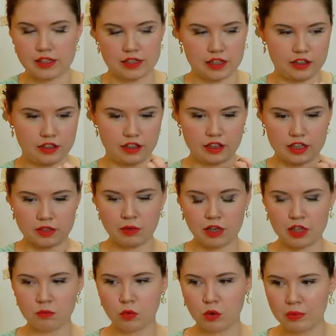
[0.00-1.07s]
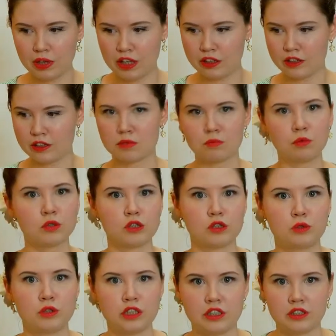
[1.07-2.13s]
I think there's many more milliners more
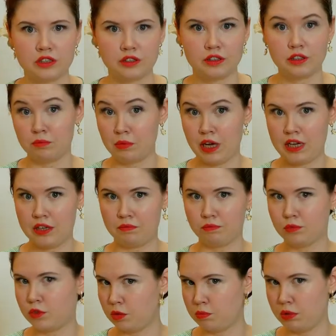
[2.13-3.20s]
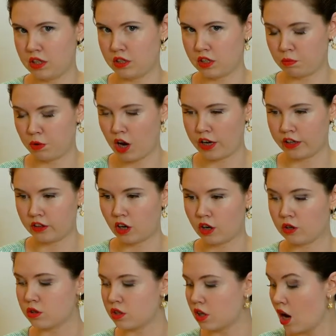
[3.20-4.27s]
suited than me to be supplying
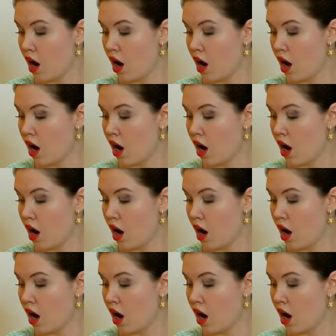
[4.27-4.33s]
those.